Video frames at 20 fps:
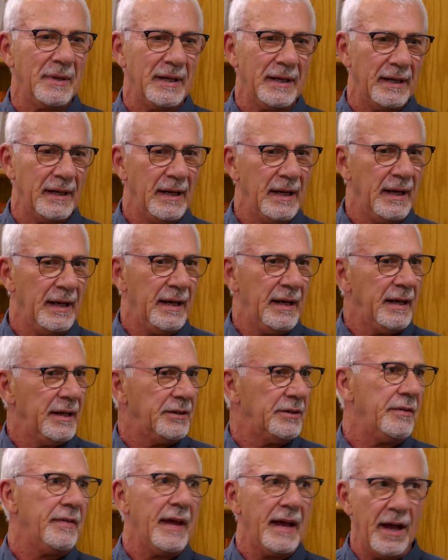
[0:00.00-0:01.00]
and
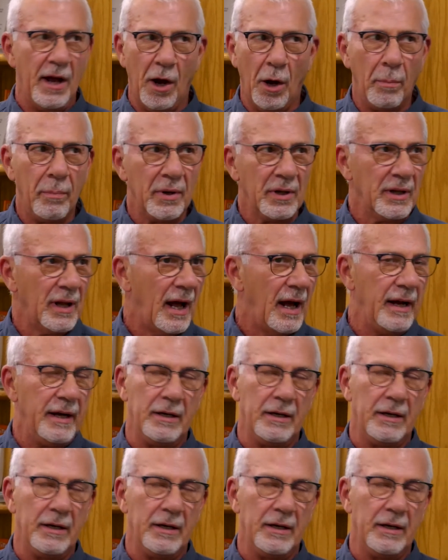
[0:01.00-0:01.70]
do they help a lot?